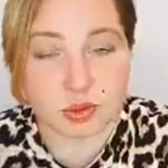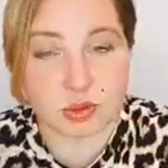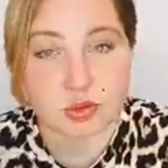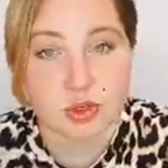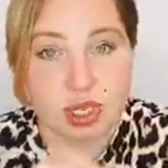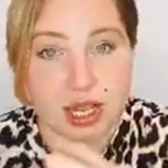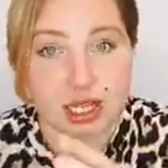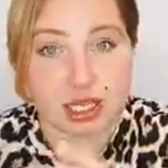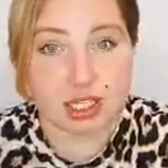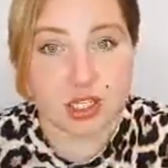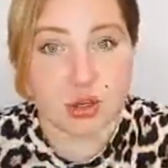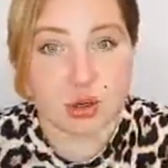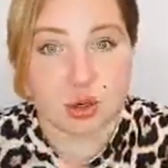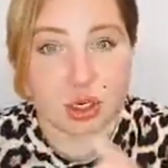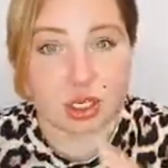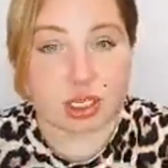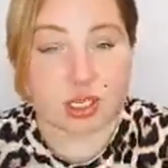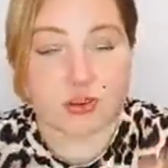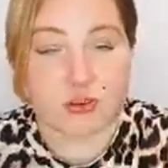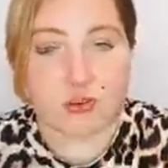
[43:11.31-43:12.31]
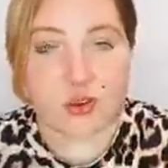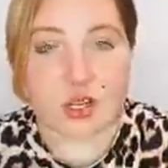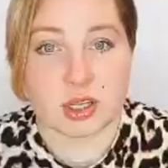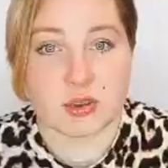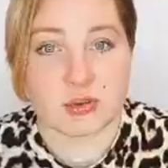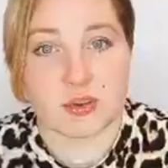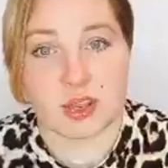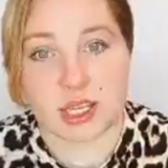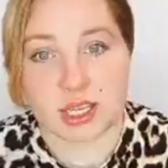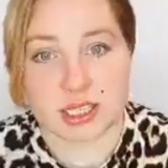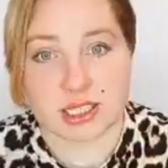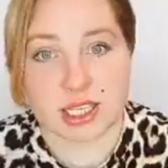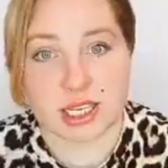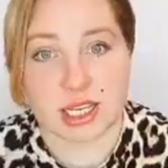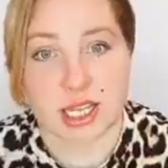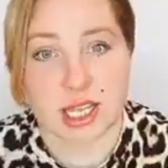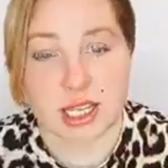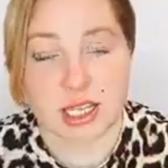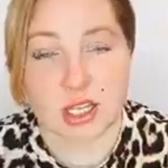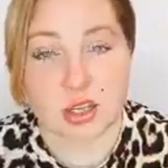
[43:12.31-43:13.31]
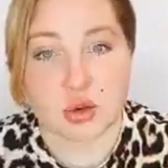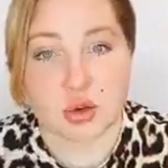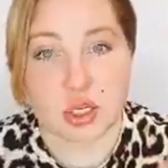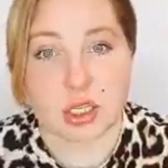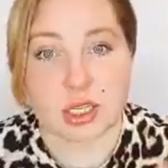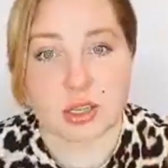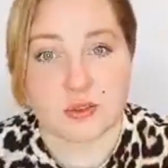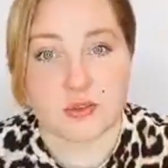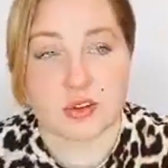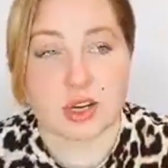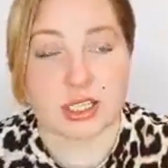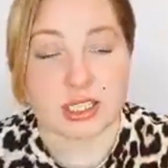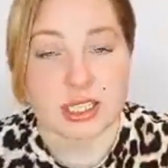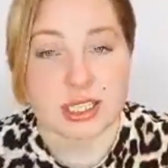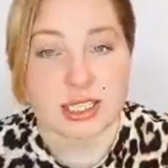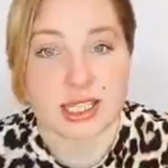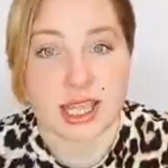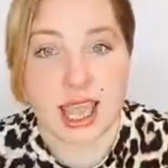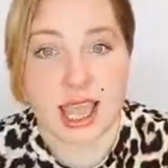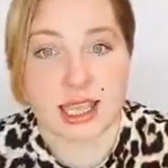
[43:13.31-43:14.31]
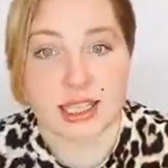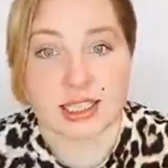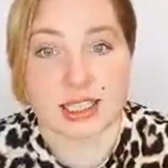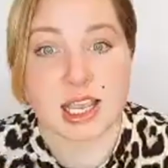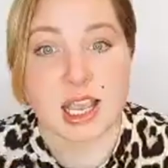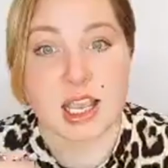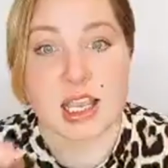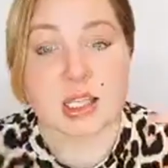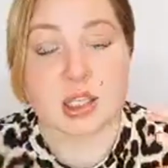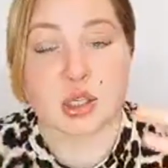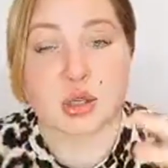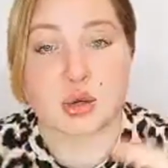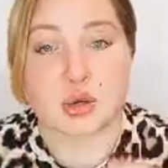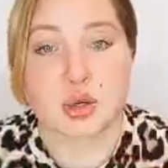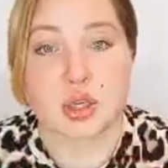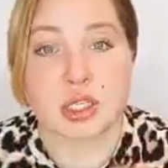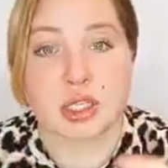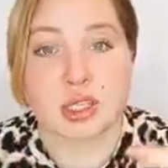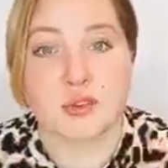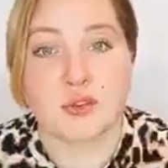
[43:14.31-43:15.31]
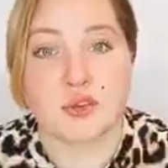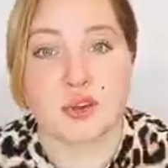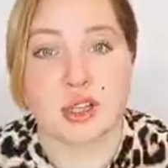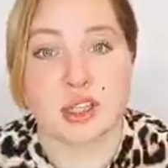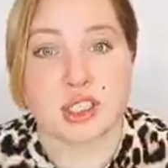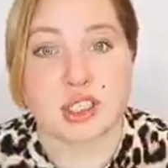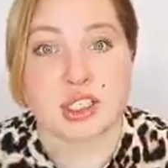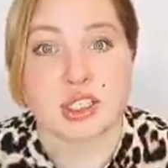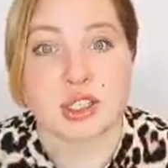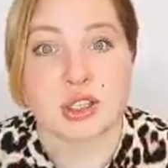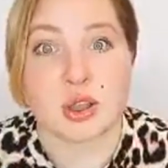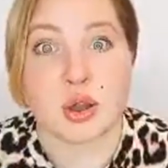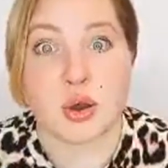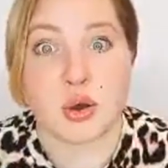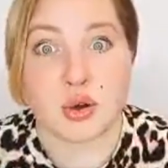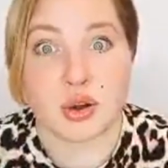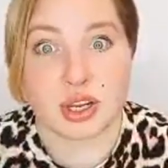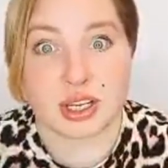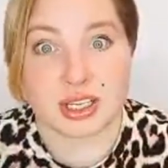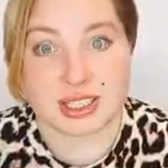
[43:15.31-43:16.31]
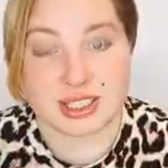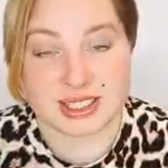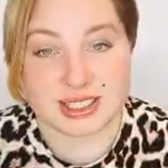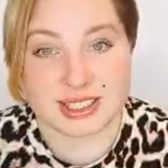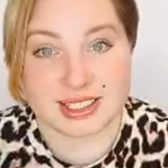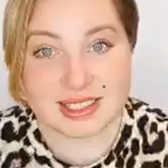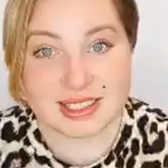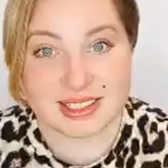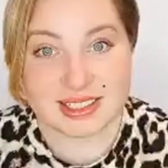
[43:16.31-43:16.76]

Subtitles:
Those are like three different things, like three different states, three different stories.